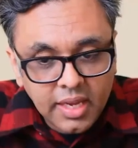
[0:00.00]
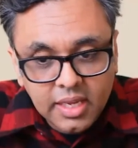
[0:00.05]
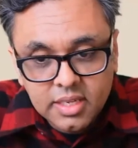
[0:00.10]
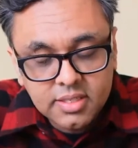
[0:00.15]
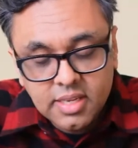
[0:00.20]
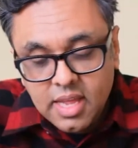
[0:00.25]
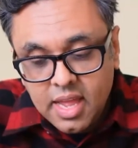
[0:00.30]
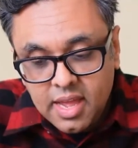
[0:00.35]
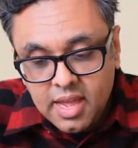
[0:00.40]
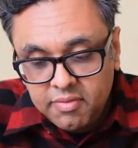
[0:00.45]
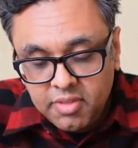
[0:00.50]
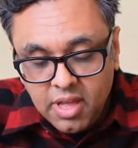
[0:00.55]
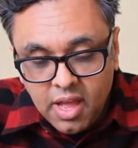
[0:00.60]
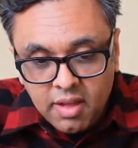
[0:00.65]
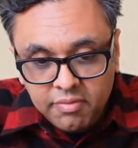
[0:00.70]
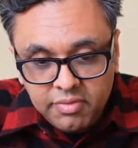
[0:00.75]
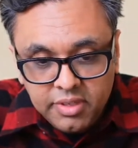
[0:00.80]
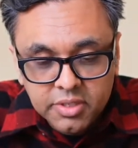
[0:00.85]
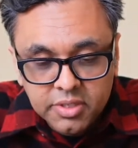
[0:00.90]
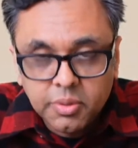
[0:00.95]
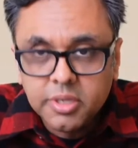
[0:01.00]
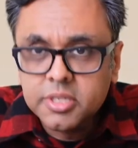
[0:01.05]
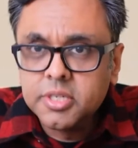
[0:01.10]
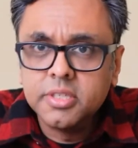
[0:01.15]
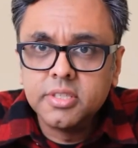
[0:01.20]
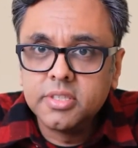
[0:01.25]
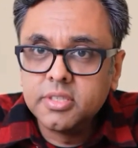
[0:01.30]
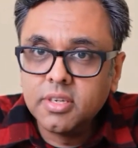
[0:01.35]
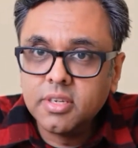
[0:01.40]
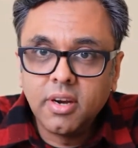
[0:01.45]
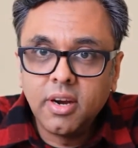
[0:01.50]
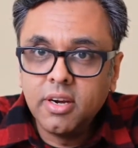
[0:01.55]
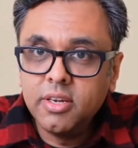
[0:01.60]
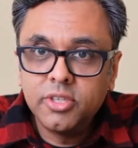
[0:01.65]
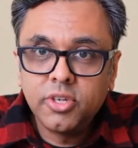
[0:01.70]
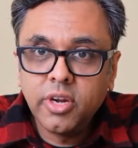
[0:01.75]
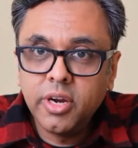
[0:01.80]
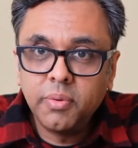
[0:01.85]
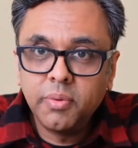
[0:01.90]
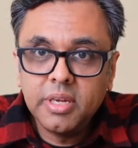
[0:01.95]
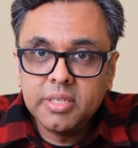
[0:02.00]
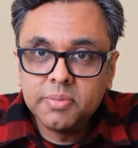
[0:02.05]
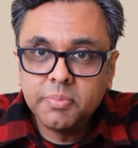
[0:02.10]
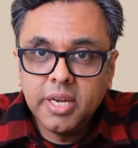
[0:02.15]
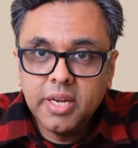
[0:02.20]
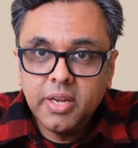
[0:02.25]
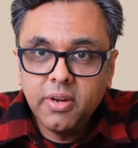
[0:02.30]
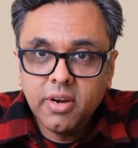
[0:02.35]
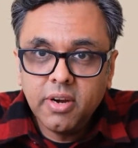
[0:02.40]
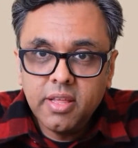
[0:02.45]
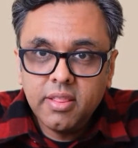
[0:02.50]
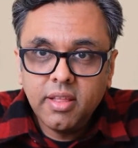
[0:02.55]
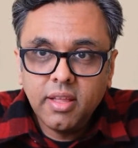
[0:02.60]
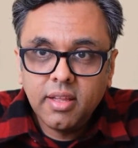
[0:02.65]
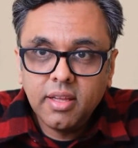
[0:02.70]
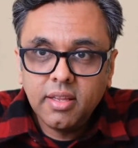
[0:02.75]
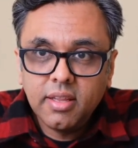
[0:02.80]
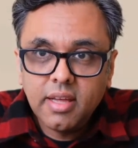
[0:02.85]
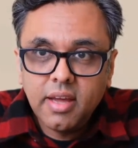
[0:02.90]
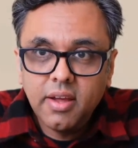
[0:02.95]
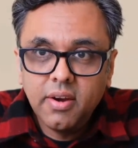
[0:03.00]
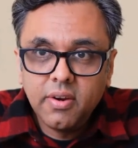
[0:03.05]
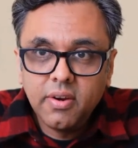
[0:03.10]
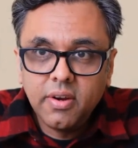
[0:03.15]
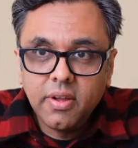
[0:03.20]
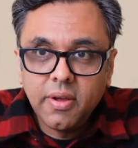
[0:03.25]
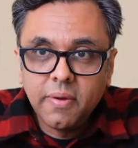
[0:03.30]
I guess I have the obvious question is, are you trying to raise money or anything like that, or